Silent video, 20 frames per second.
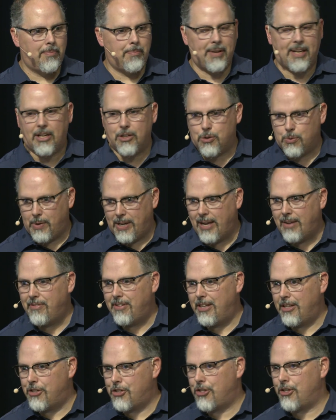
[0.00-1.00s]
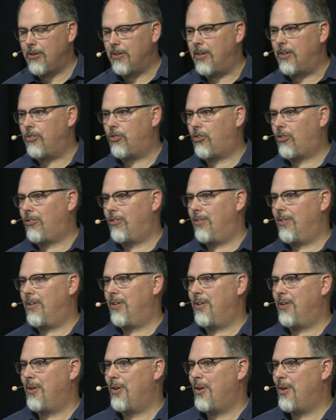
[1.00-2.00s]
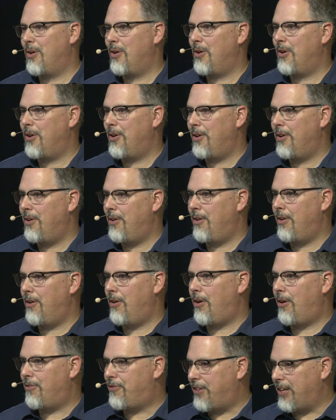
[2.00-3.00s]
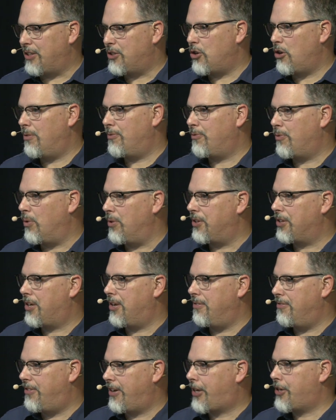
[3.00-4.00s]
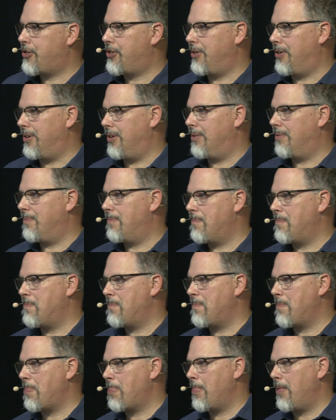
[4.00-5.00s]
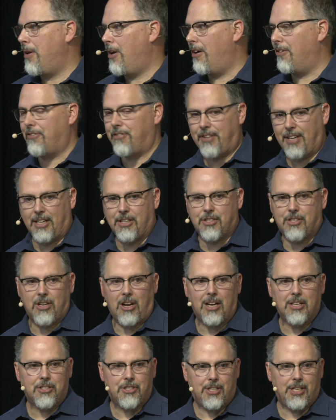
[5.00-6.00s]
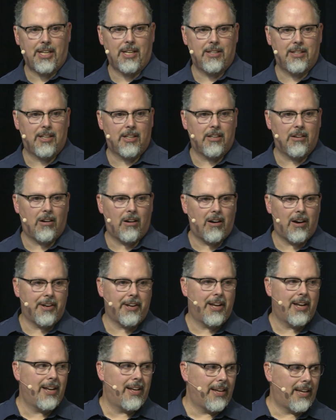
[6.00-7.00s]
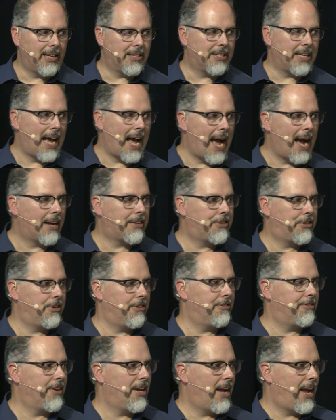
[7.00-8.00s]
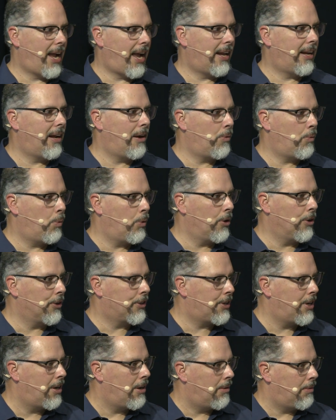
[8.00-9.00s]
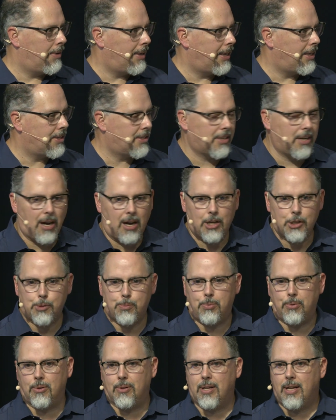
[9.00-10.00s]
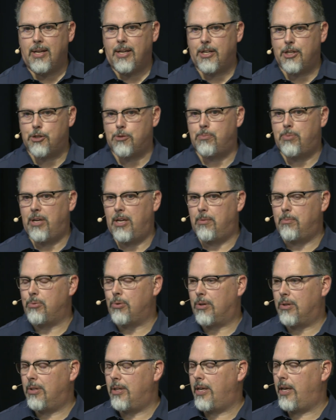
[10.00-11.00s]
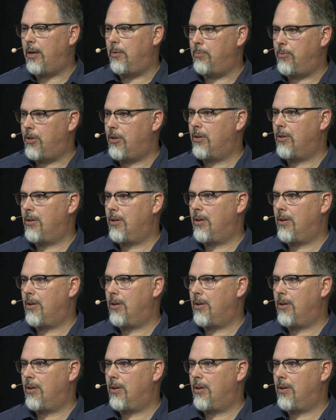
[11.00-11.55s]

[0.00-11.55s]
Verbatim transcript: because we have the assurance of things hoped for, the conviction of things not seen, that God is active and at work when his gospel is being proclaimed.